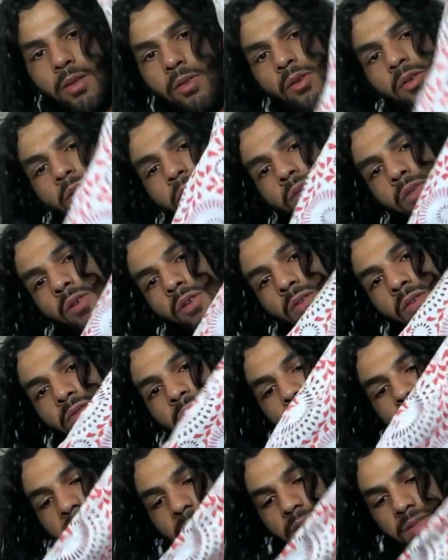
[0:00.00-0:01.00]
don't know if
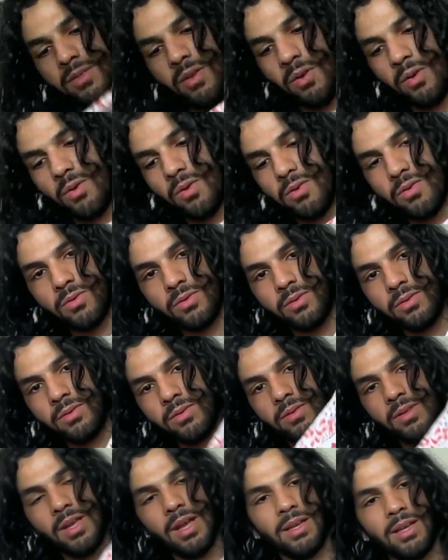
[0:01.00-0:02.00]
this is old.
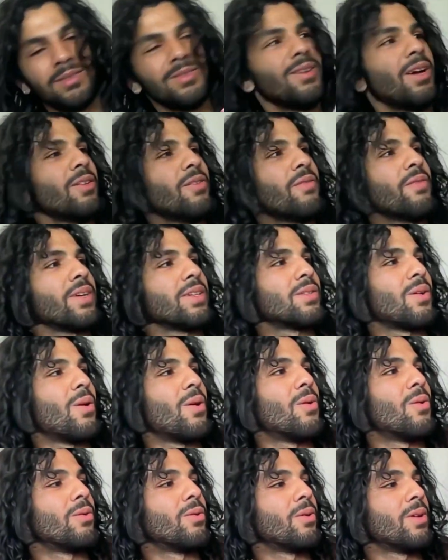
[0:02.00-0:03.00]
I don't think it's old.